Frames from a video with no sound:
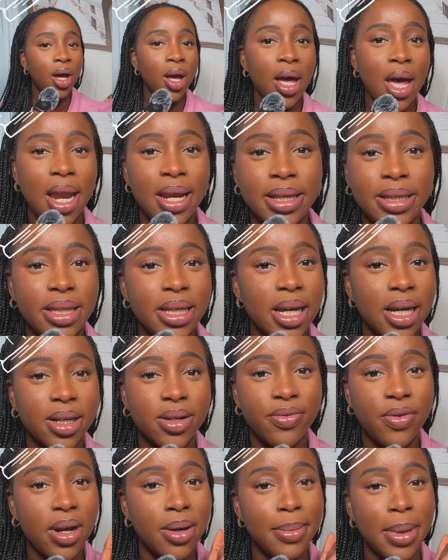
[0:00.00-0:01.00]
anything I
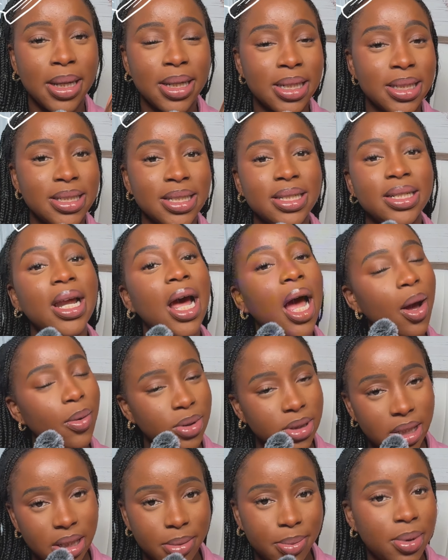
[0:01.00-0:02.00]
could find in my kitchen, I
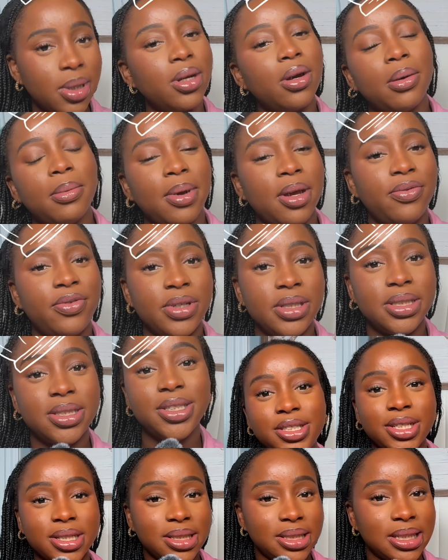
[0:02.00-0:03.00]
was gonna put it on my feet
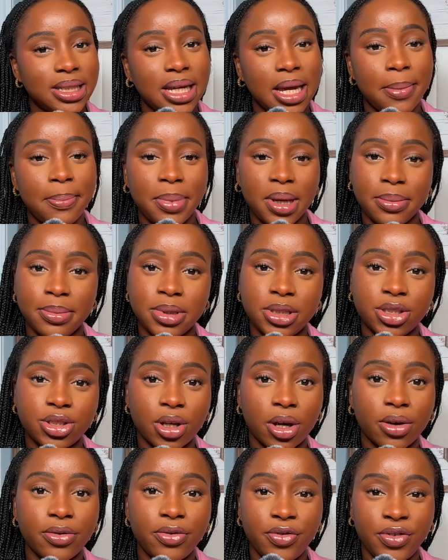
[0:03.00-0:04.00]
just to get baby
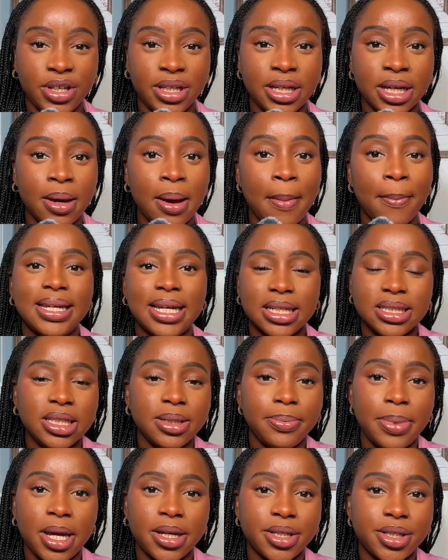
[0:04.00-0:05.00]
soft feet.
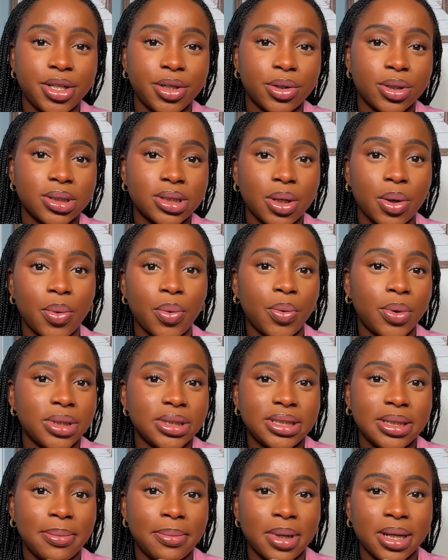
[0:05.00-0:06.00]
Getting pedicures
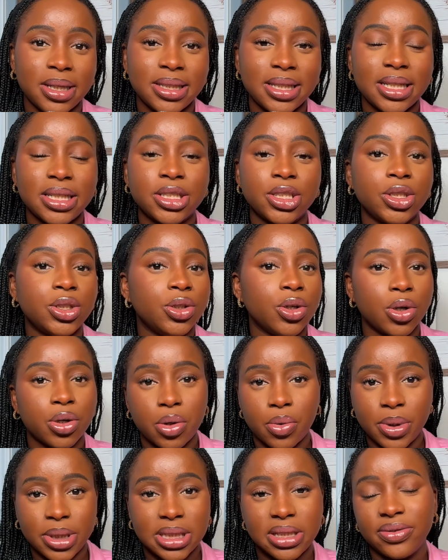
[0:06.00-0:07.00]
once a month is not
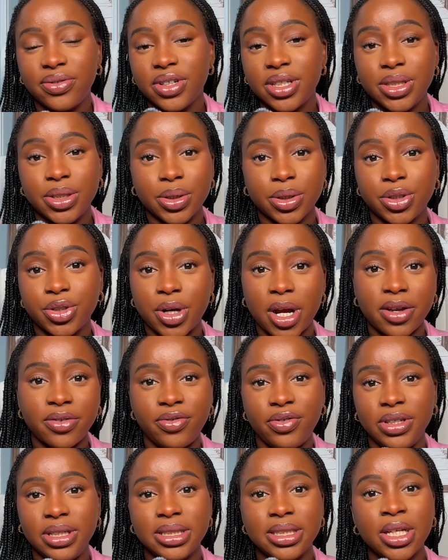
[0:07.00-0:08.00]
going to fix your dry
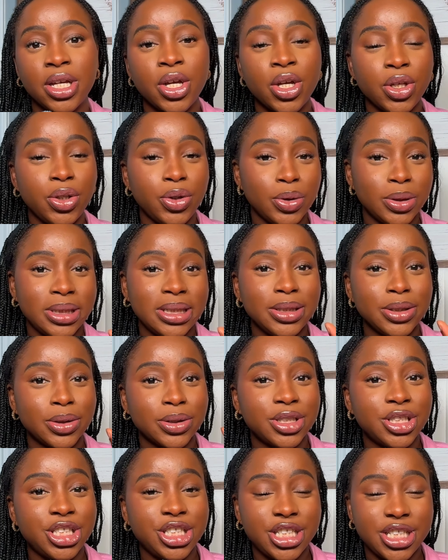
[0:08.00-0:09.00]
feet. Using
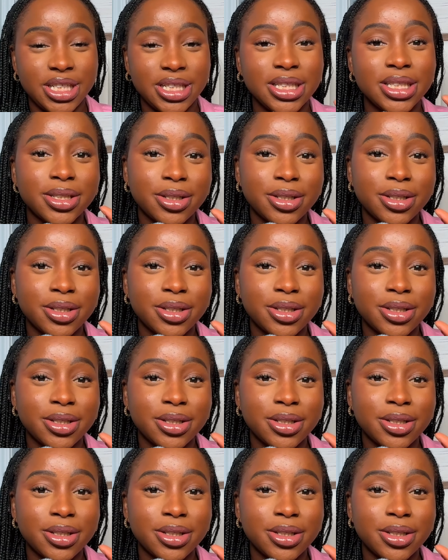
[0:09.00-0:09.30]
those cheese